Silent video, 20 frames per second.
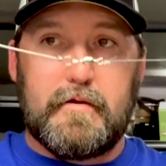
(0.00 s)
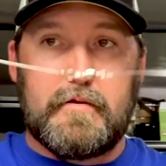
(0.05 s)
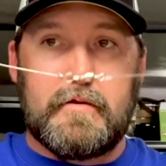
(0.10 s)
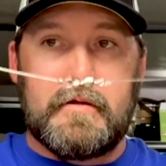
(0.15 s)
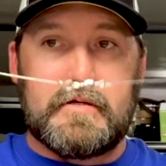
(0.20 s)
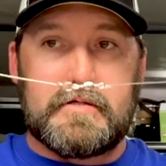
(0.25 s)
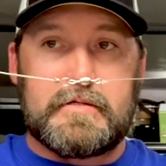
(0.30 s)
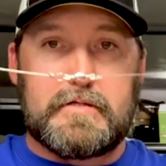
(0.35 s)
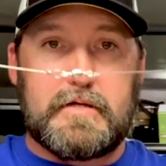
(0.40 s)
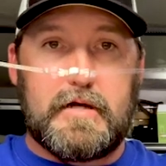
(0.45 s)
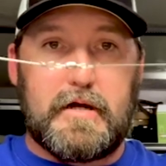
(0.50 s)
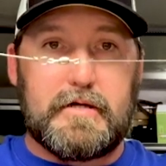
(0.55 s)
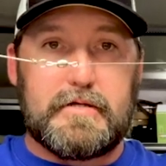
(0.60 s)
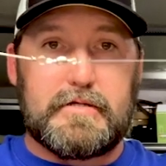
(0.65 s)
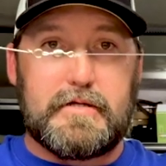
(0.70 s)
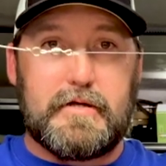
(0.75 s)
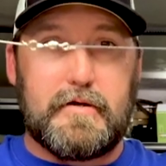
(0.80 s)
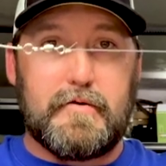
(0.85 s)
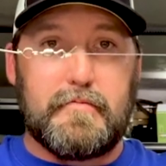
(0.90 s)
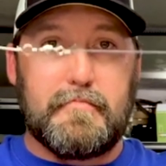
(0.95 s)
this
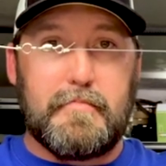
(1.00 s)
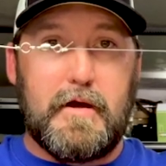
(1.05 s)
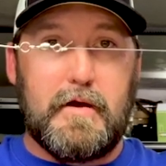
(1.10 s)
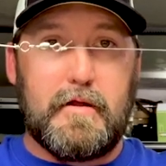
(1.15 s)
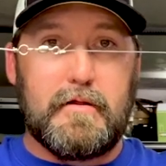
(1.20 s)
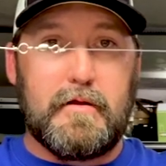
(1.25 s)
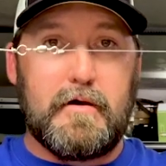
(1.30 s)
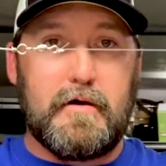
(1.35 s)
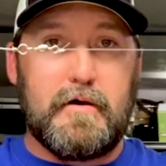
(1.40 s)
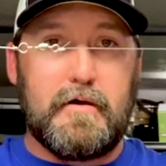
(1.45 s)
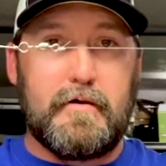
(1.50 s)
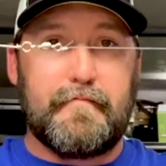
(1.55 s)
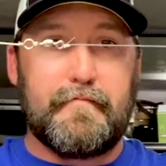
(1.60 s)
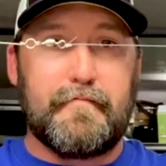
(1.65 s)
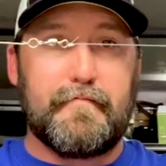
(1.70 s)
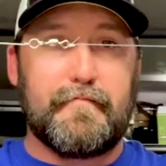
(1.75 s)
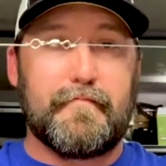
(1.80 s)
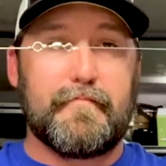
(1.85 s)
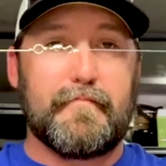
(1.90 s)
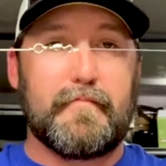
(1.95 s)
ties to your main line
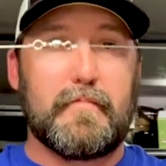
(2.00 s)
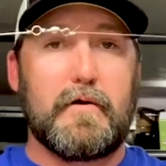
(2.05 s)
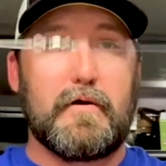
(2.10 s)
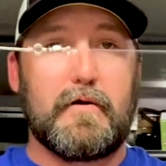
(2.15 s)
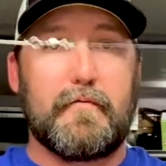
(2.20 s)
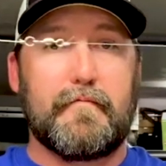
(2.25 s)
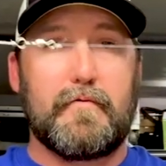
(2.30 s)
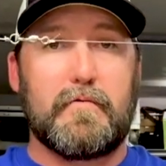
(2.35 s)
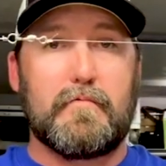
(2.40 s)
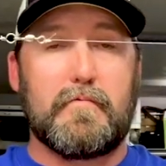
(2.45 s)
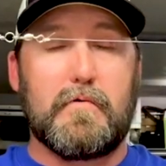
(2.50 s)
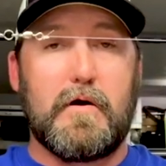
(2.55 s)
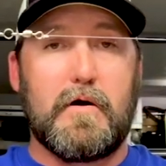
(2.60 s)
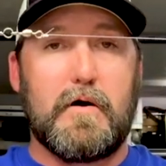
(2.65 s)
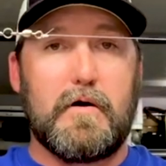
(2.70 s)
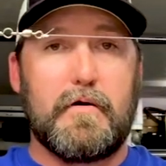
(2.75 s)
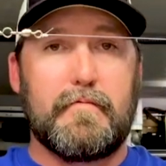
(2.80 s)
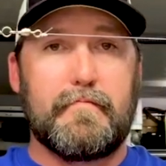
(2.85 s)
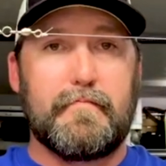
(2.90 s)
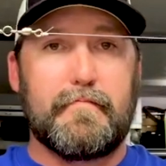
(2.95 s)
off your
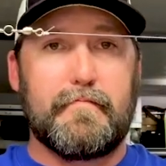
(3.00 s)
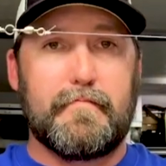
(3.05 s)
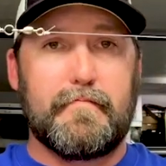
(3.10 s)
rod.